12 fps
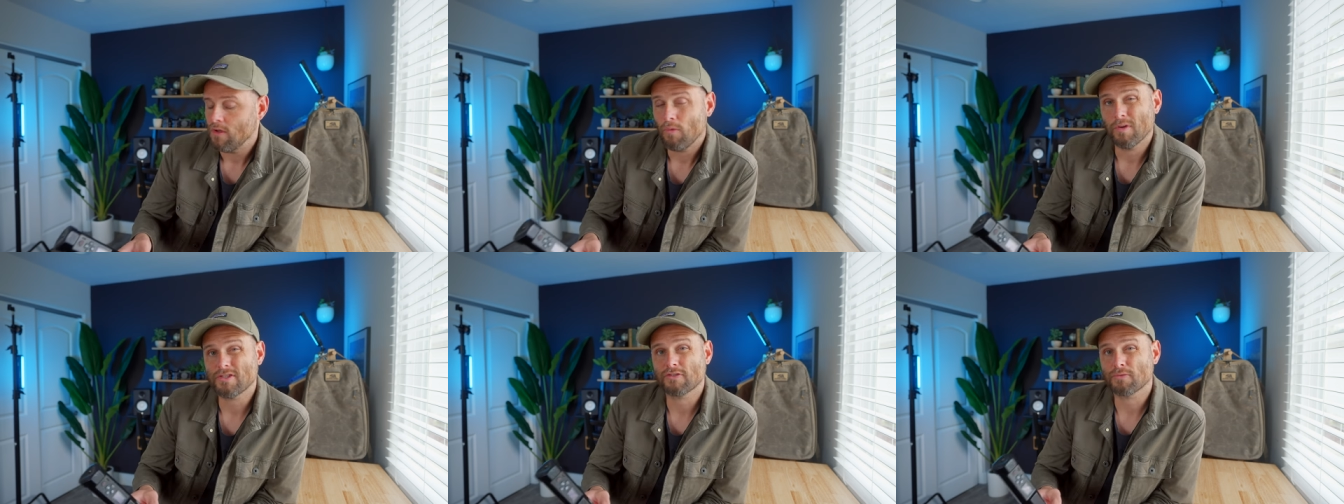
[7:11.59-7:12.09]

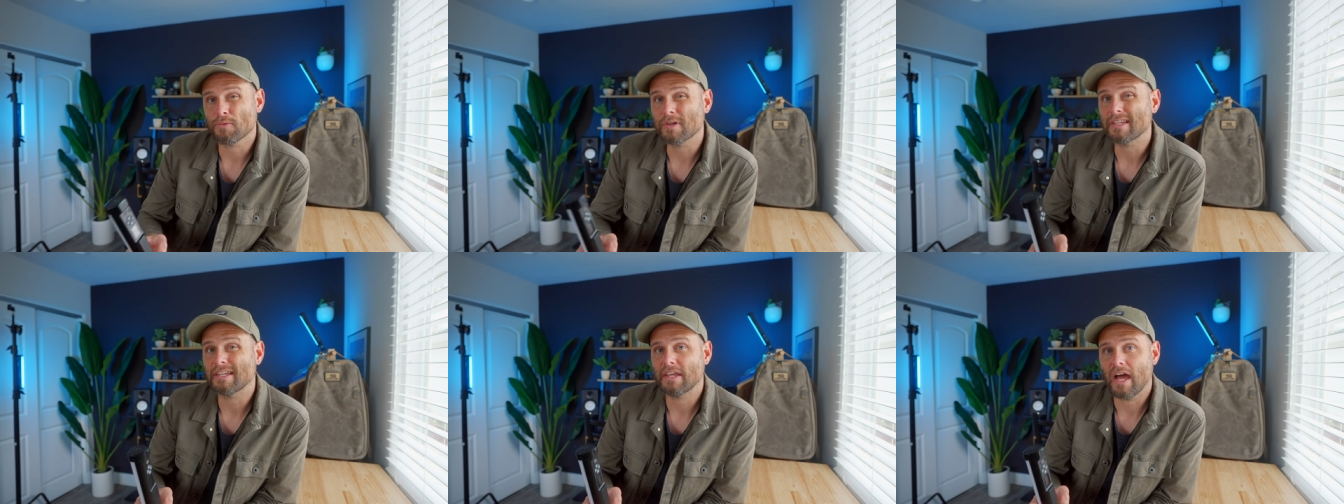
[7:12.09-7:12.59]
which is
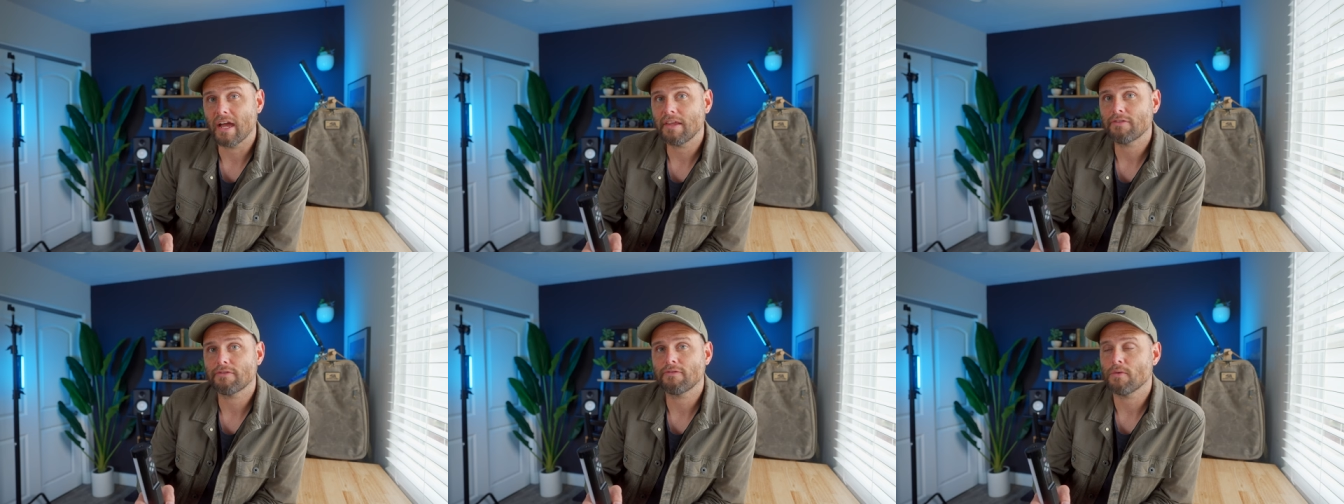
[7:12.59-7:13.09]
really
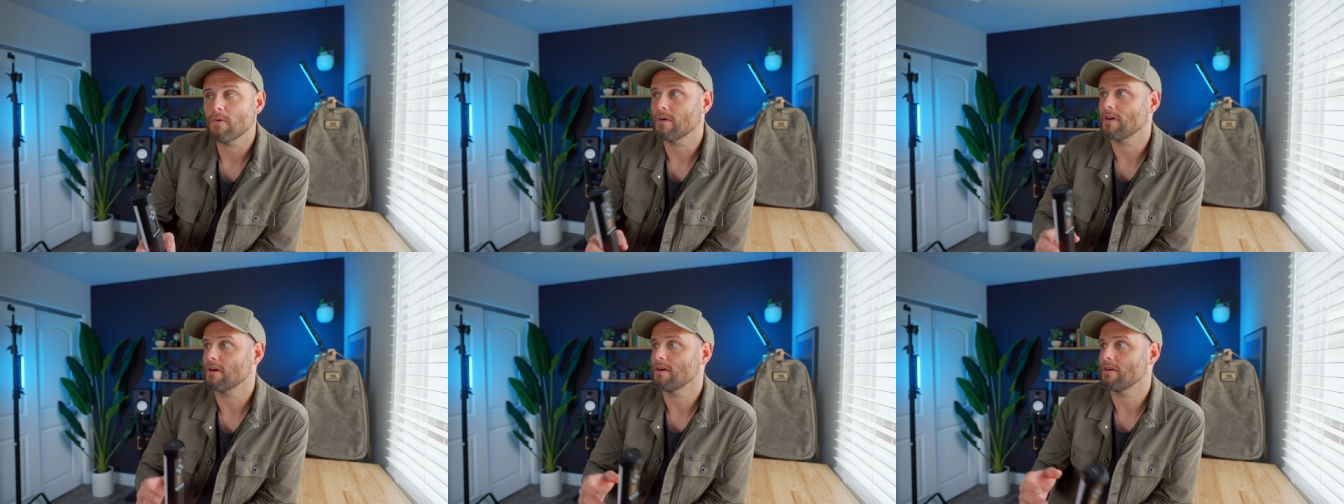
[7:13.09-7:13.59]
nice
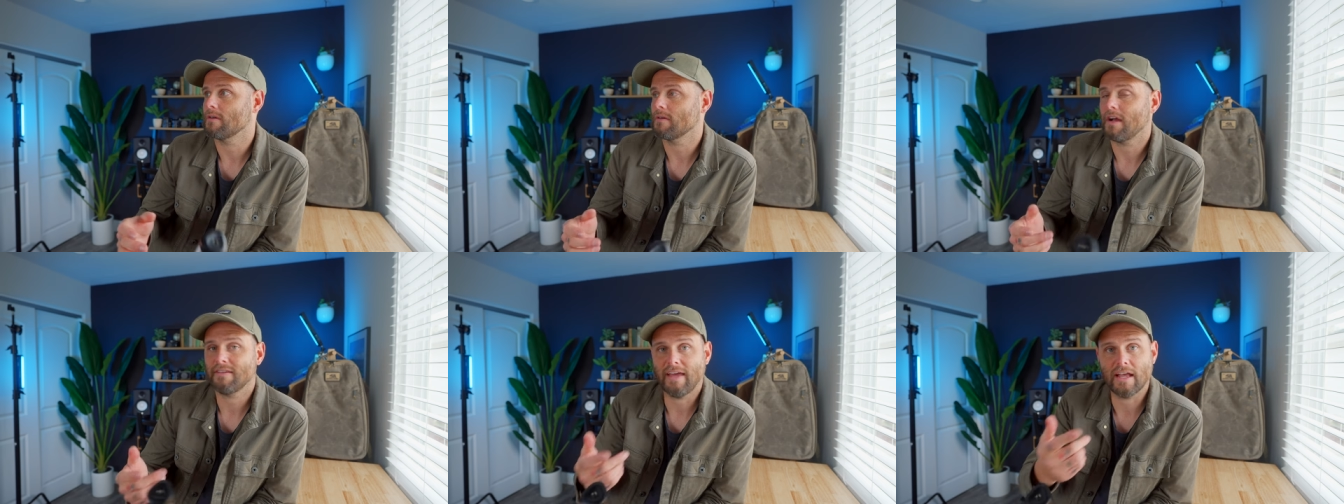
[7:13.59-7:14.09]
for
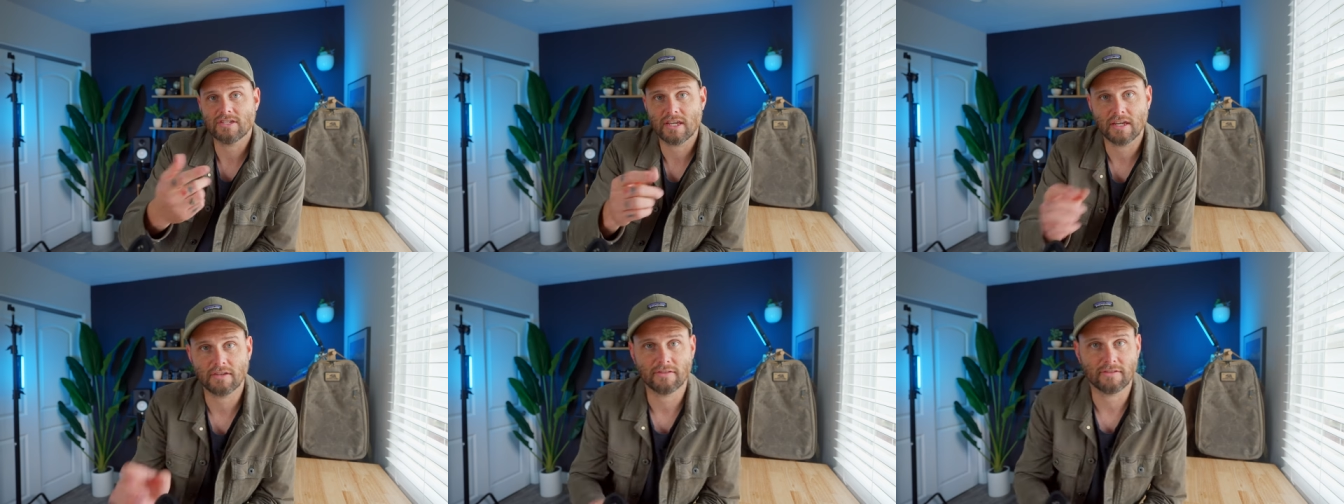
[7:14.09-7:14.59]
attaching it to